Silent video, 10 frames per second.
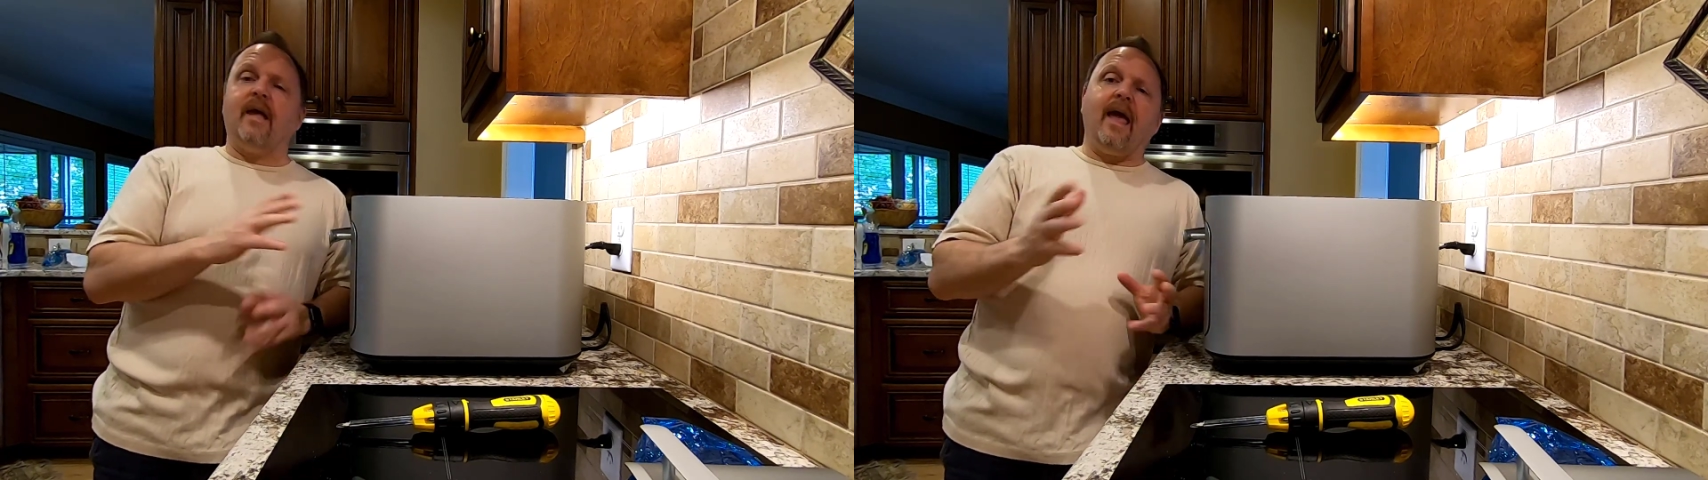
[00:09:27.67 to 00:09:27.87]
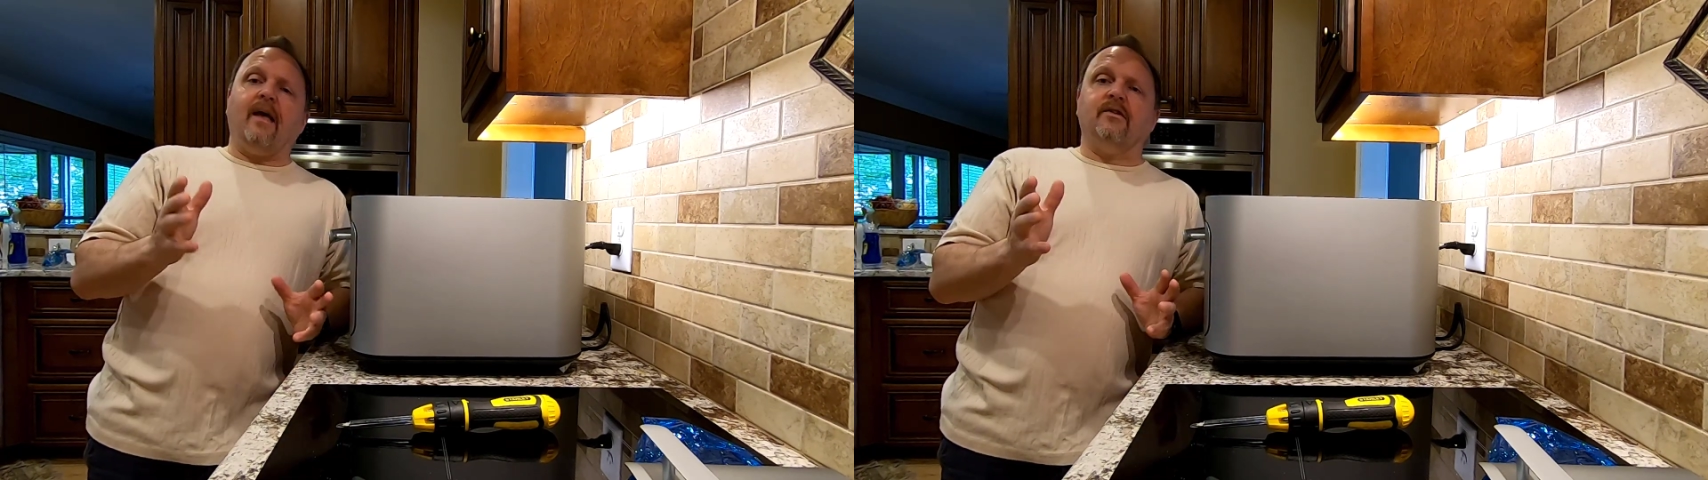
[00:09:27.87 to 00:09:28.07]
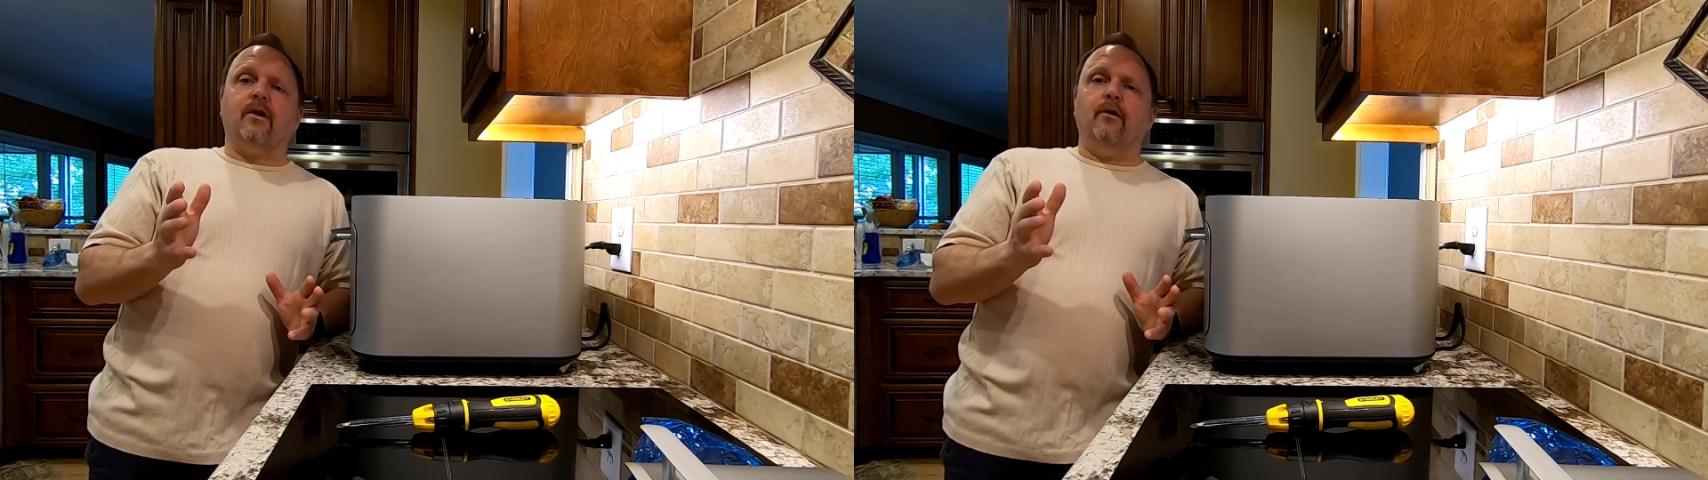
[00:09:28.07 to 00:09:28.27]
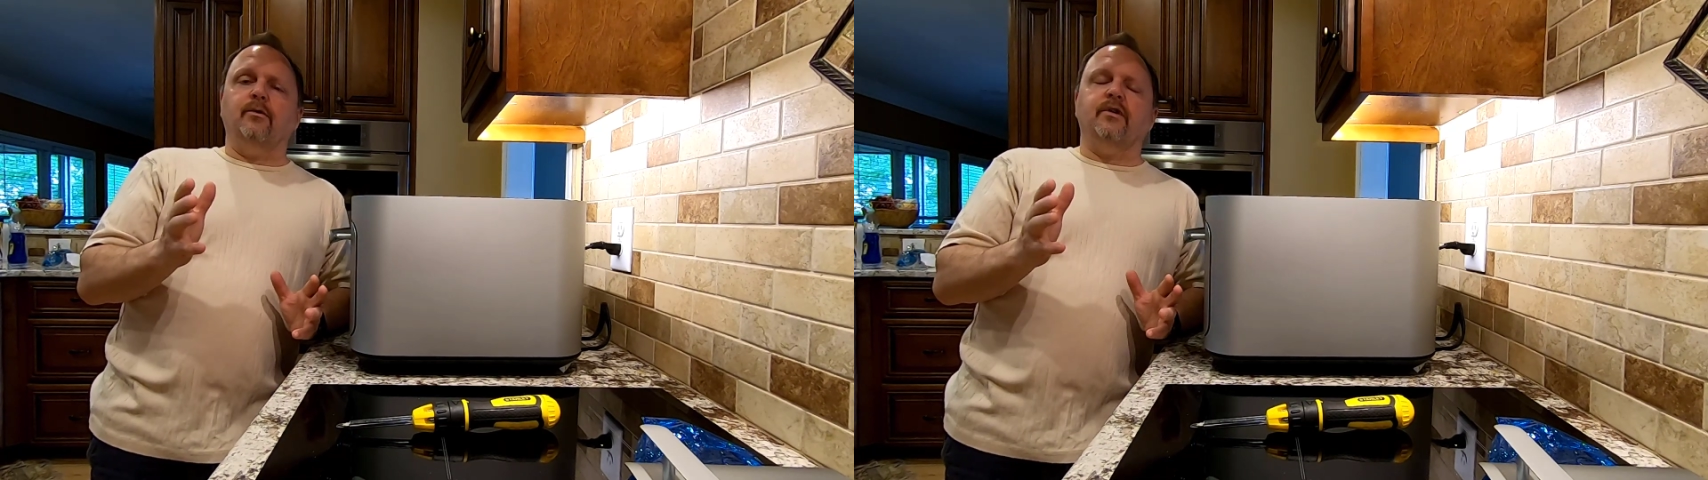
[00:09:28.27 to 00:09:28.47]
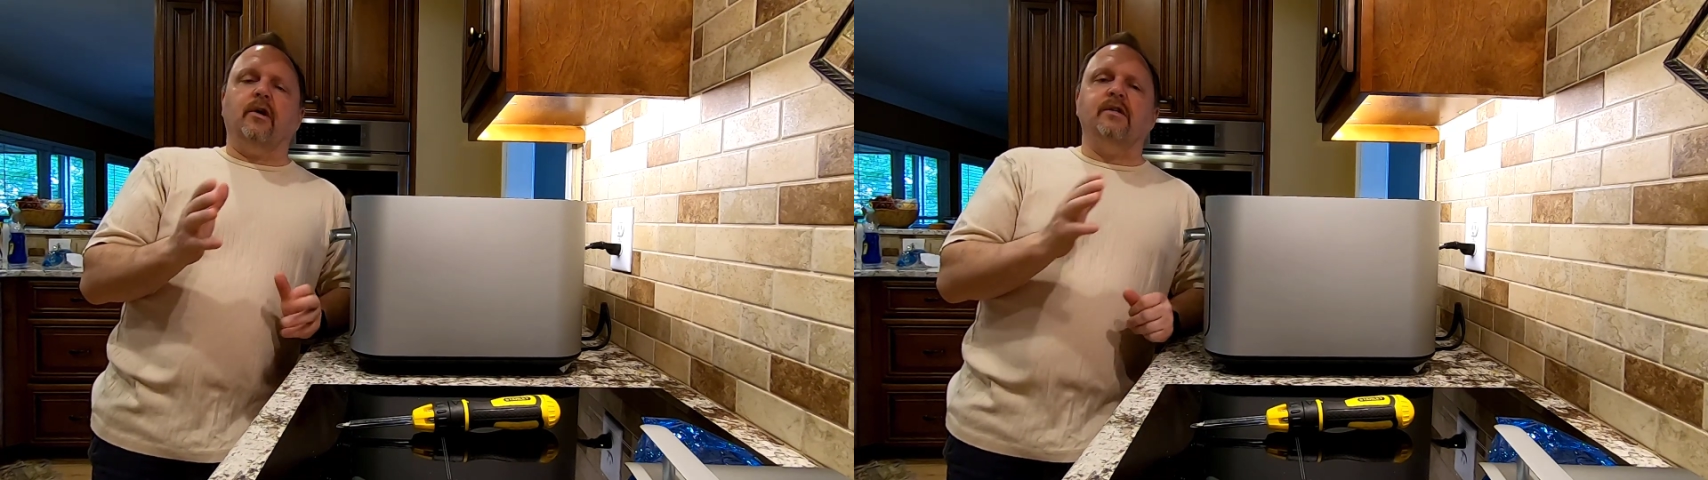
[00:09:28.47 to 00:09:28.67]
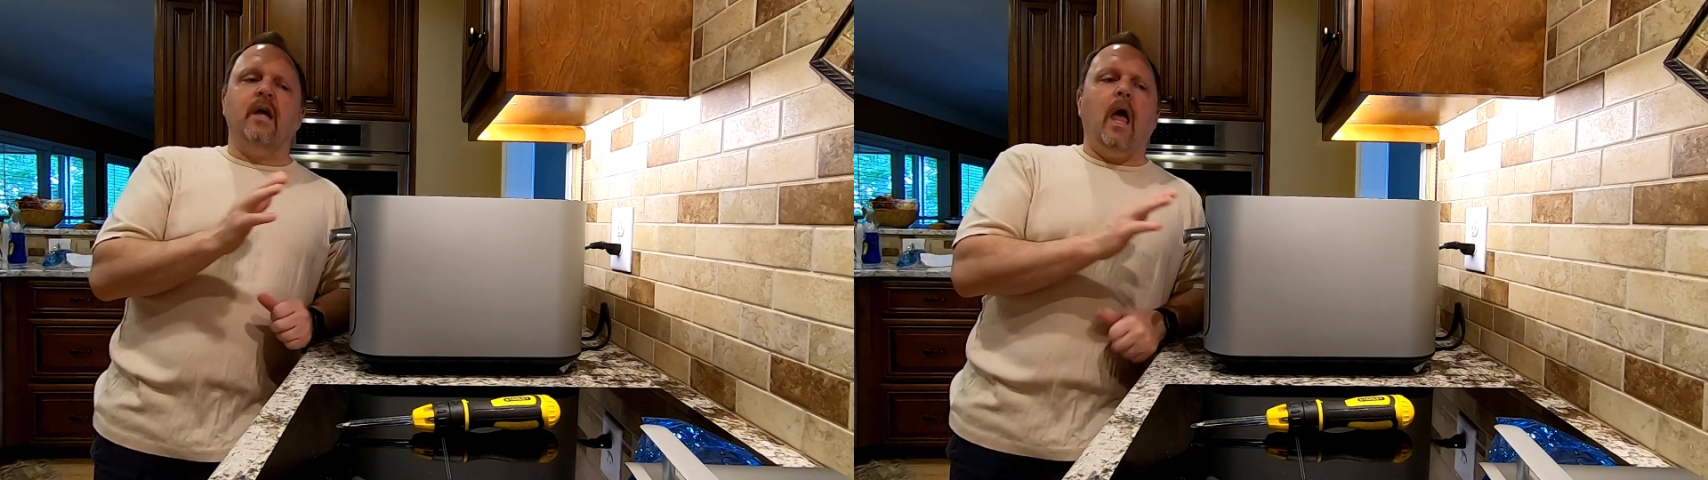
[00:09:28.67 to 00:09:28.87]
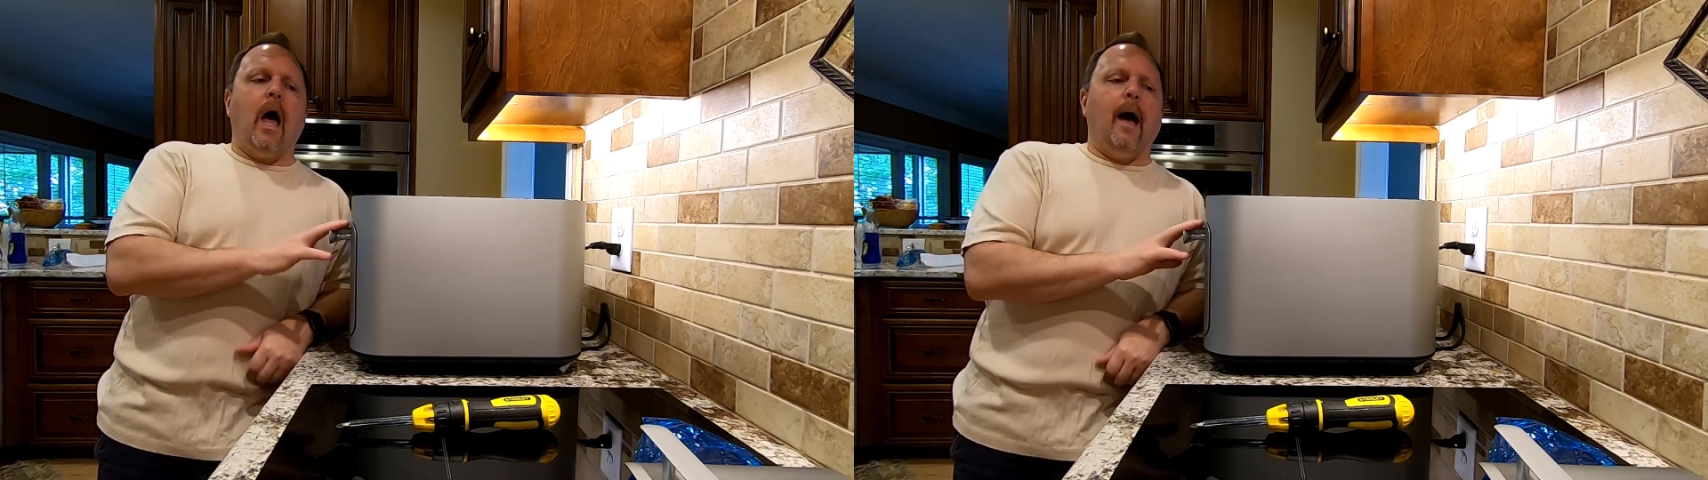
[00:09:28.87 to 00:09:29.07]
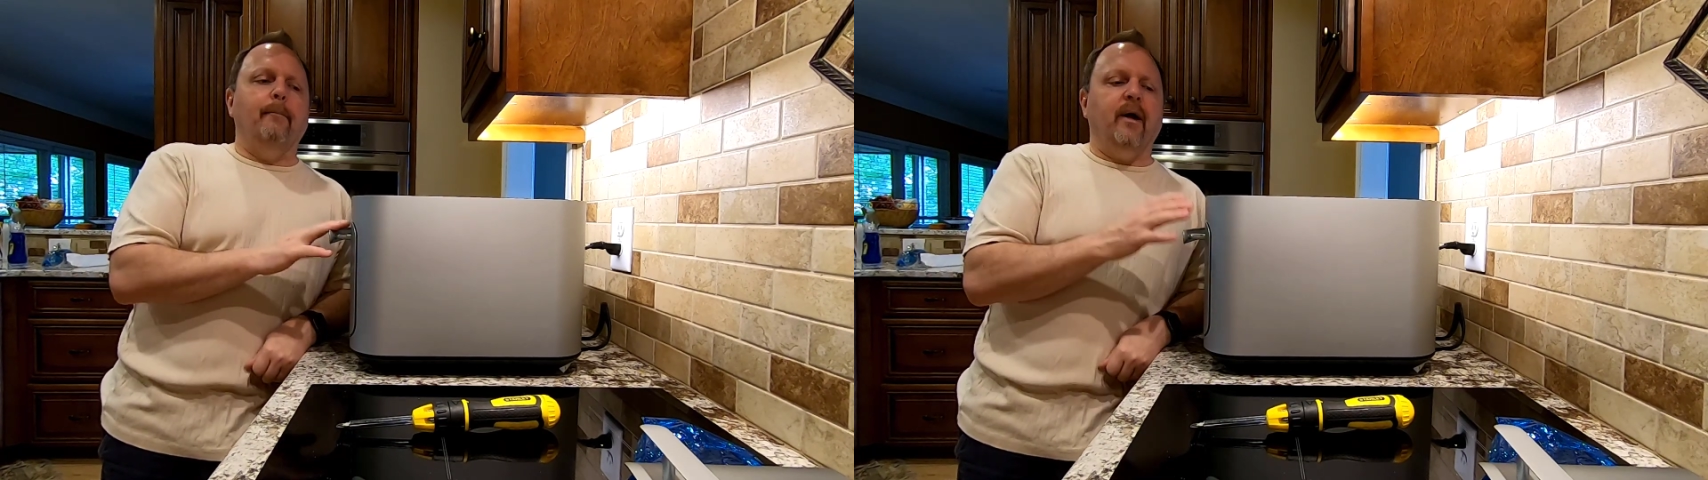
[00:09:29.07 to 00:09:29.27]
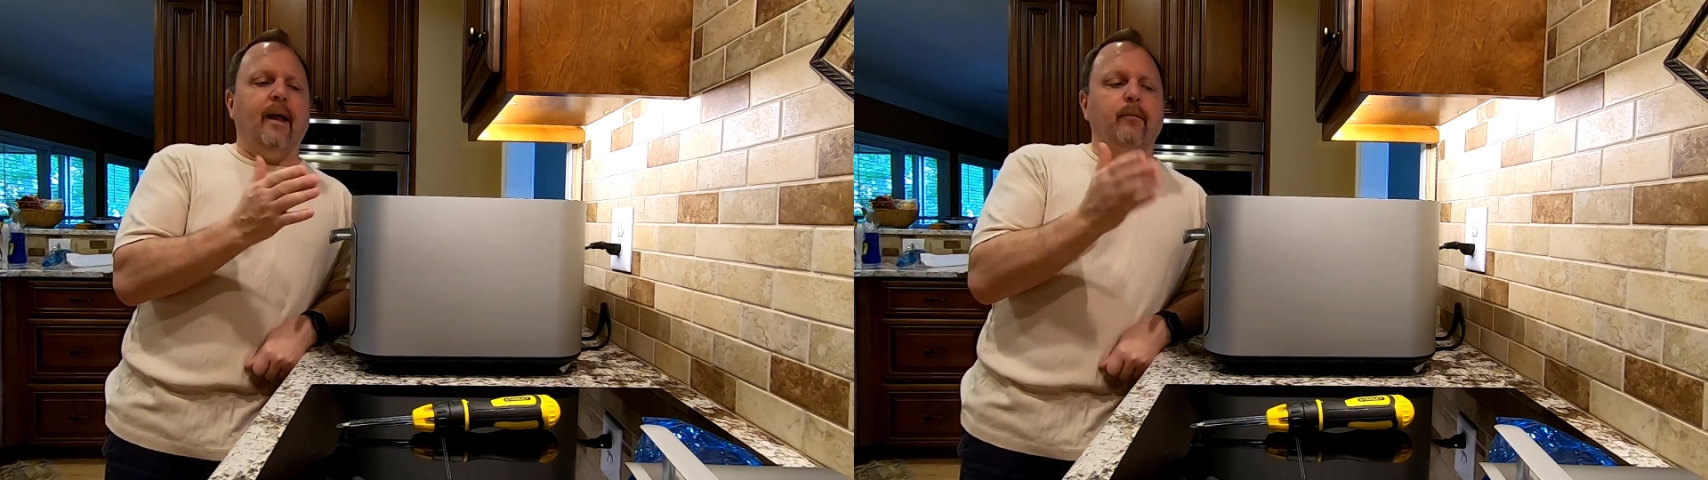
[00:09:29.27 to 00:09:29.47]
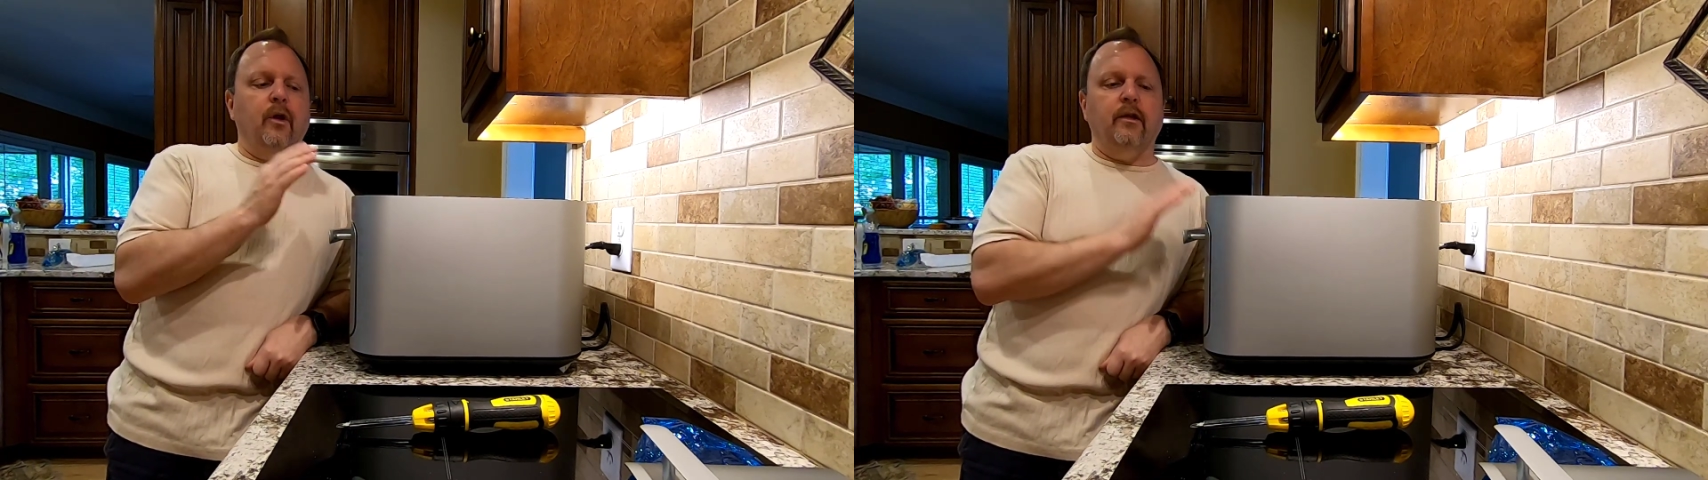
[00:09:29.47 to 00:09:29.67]
Hey, I'll start a new series. But
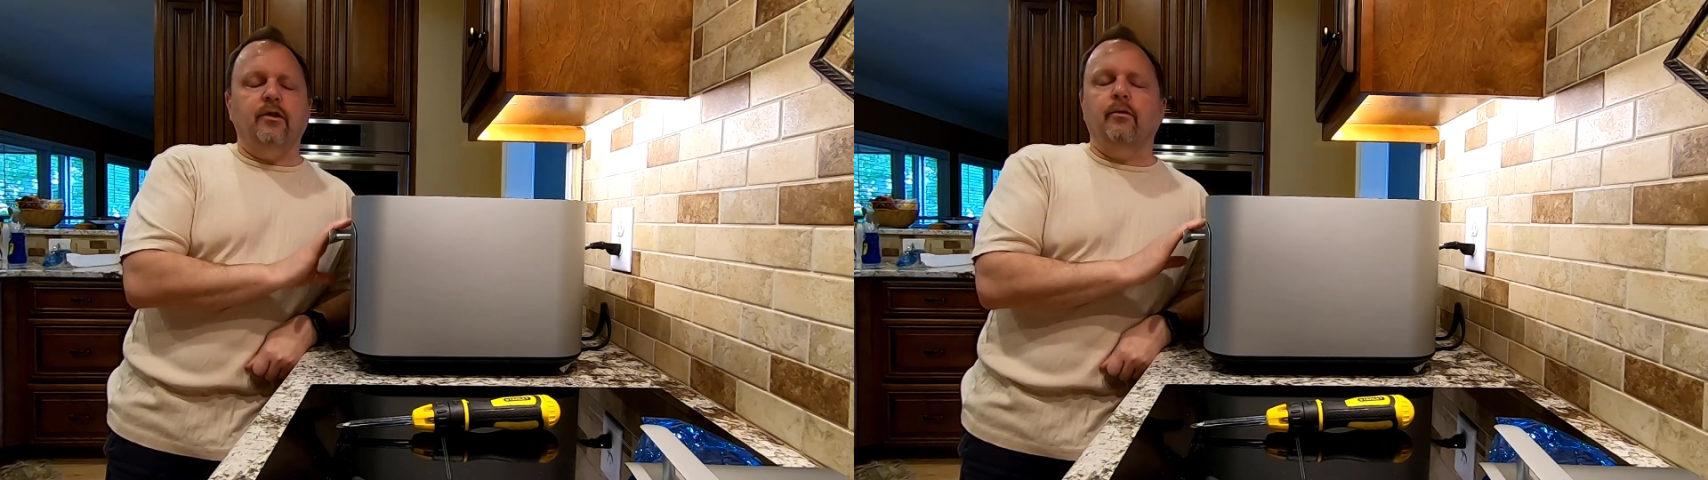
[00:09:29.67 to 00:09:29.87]
I'm going to